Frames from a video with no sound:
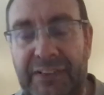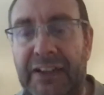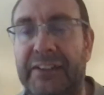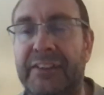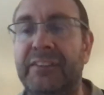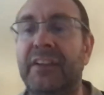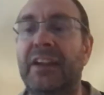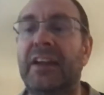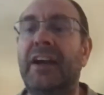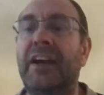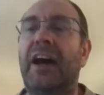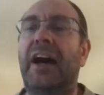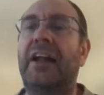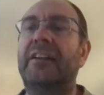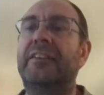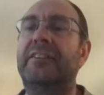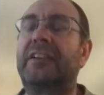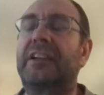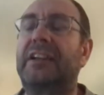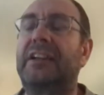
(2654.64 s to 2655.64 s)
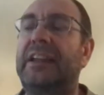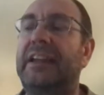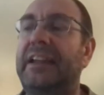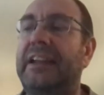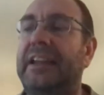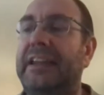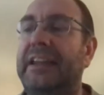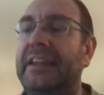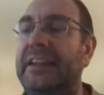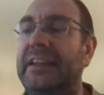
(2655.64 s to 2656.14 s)
and
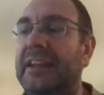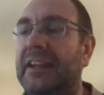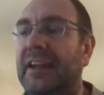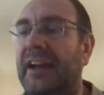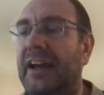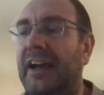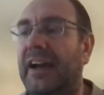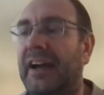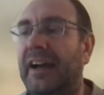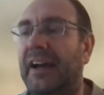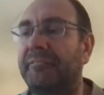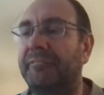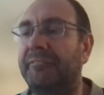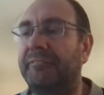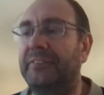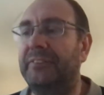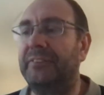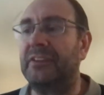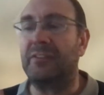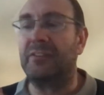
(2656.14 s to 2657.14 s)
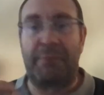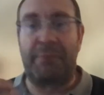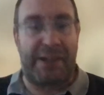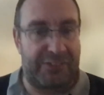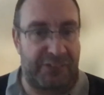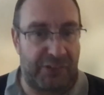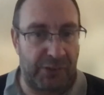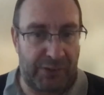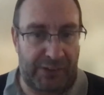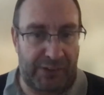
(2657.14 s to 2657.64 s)
clearly you've made
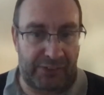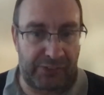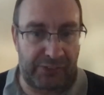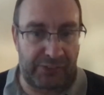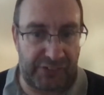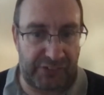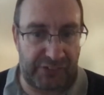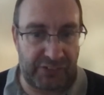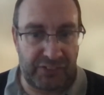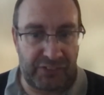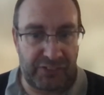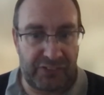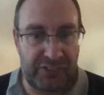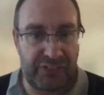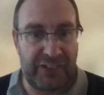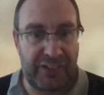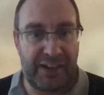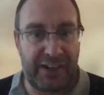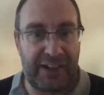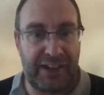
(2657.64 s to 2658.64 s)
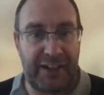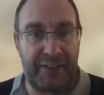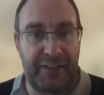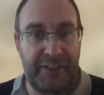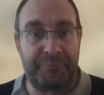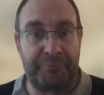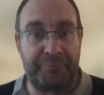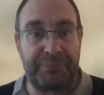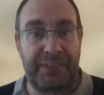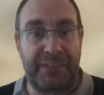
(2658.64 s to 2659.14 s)
2 acquisitions,
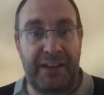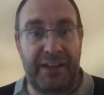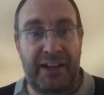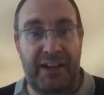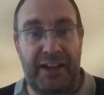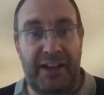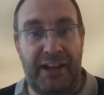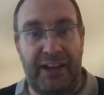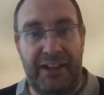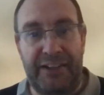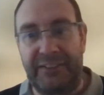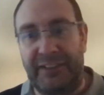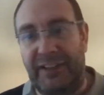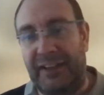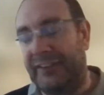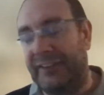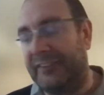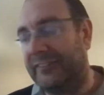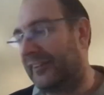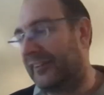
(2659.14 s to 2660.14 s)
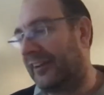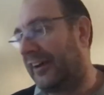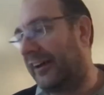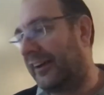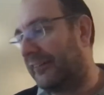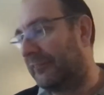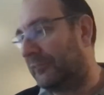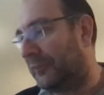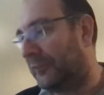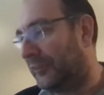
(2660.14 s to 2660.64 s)
and
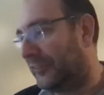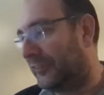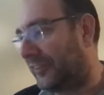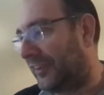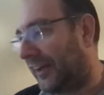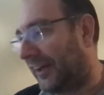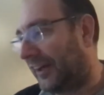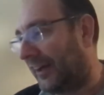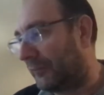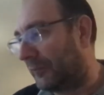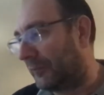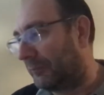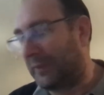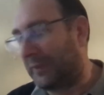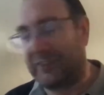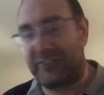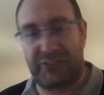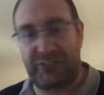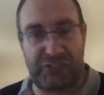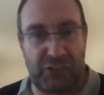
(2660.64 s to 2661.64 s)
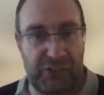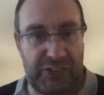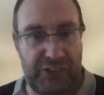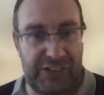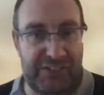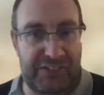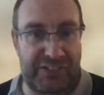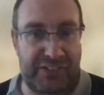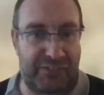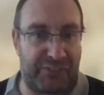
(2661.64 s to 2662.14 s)
I would be
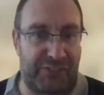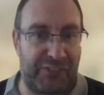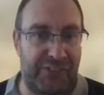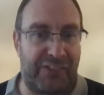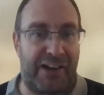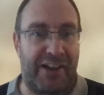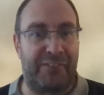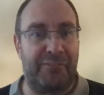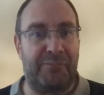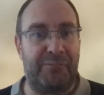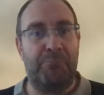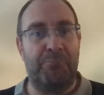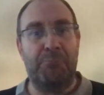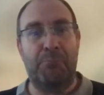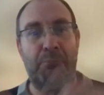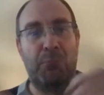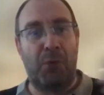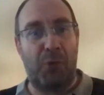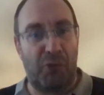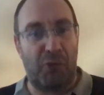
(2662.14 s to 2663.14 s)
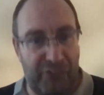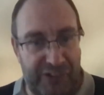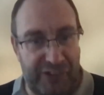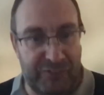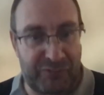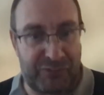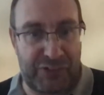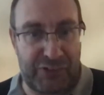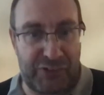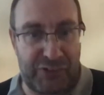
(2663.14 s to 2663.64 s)
astonished if there aren't more in the
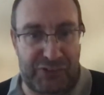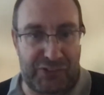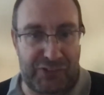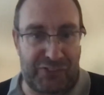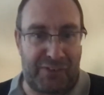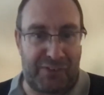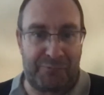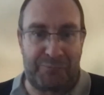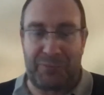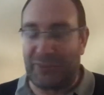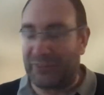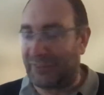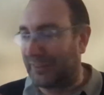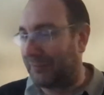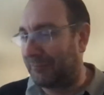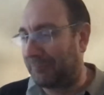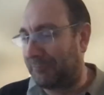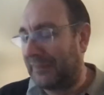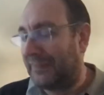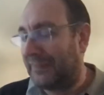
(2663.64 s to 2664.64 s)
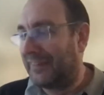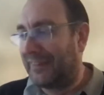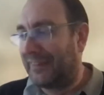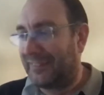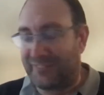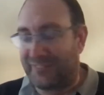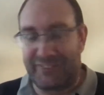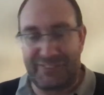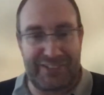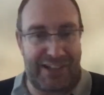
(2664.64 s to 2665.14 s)
future. I'm not going to
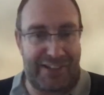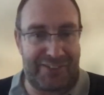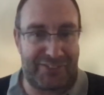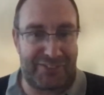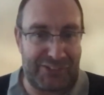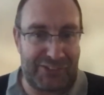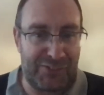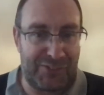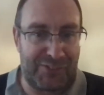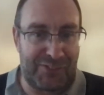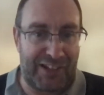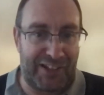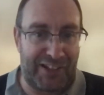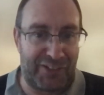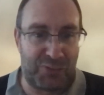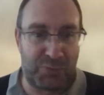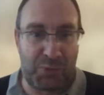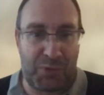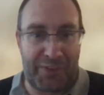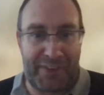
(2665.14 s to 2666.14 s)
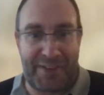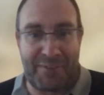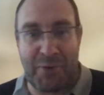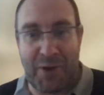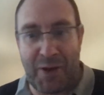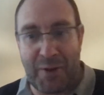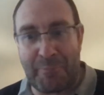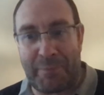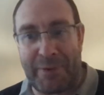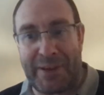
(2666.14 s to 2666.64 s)
suggest that you tell us what they
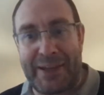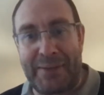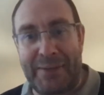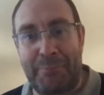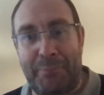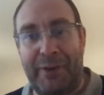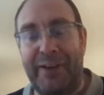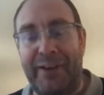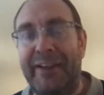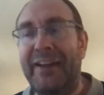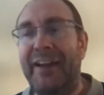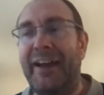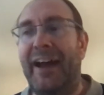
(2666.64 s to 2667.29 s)
might be, but